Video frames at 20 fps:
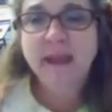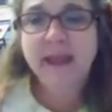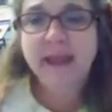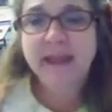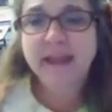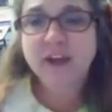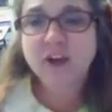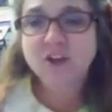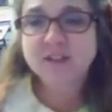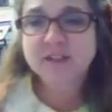
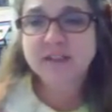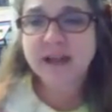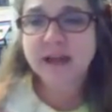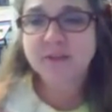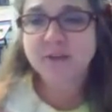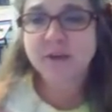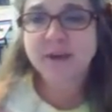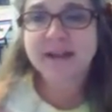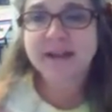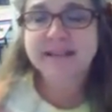Okay, here's
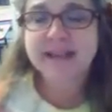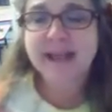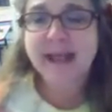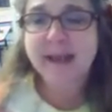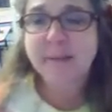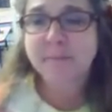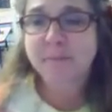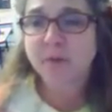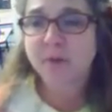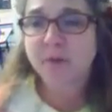another
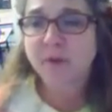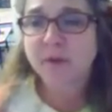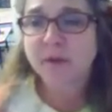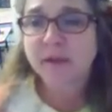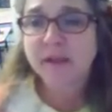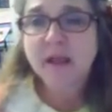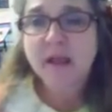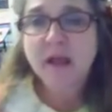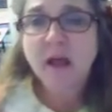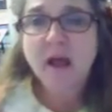example